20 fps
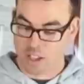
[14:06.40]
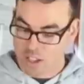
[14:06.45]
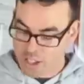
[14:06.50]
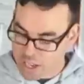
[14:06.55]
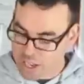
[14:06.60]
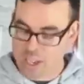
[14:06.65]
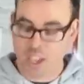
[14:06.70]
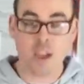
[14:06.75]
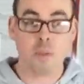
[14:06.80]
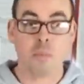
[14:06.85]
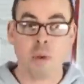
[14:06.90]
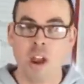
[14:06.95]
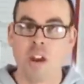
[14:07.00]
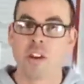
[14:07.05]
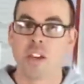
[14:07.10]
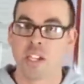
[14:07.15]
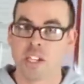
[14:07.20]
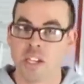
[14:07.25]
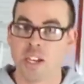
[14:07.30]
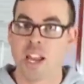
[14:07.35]
Like, I can't
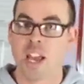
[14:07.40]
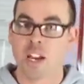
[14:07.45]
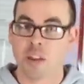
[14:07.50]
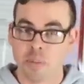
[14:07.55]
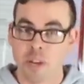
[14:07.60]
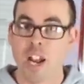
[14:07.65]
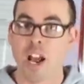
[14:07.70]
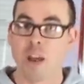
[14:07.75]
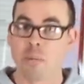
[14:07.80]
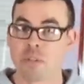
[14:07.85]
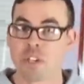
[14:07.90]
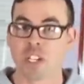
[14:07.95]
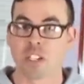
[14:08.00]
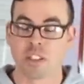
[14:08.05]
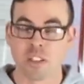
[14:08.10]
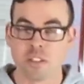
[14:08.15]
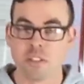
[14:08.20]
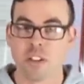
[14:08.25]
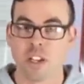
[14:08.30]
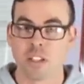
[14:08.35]
marry an inanimate object in
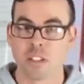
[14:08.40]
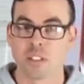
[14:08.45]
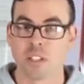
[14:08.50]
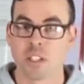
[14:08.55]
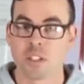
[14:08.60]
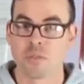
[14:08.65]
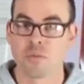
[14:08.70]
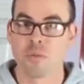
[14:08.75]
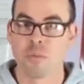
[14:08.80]
the United States of